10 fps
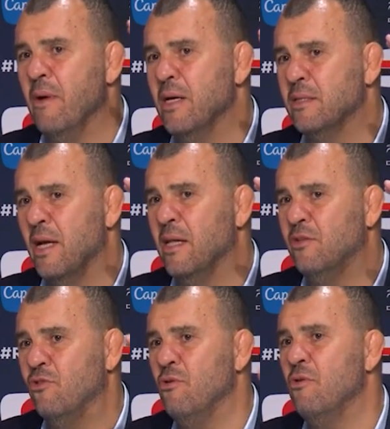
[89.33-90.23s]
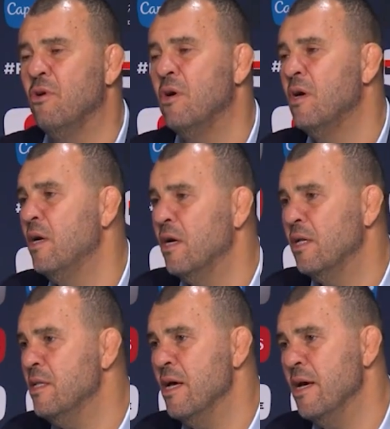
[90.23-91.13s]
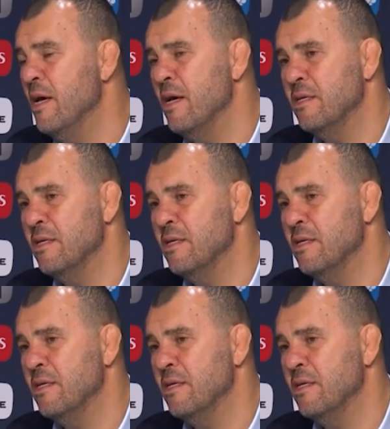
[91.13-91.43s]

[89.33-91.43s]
the New Zealand defence.